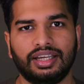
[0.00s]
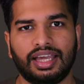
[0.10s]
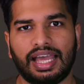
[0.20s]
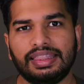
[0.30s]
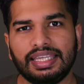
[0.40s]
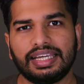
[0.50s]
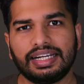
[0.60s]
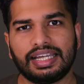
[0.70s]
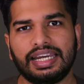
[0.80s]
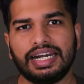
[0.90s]
and they can
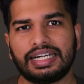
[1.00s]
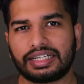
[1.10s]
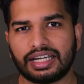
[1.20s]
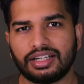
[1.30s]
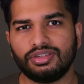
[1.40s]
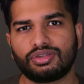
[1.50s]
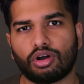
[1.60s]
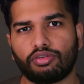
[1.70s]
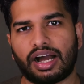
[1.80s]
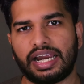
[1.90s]
create tons
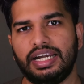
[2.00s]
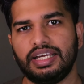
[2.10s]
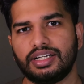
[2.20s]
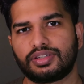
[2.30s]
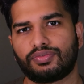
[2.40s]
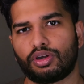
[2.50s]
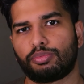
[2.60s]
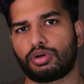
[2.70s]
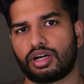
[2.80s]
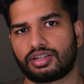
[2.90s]
of ideas for your
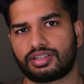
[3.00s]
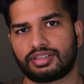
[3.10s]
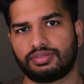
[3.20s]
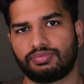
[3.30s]
products.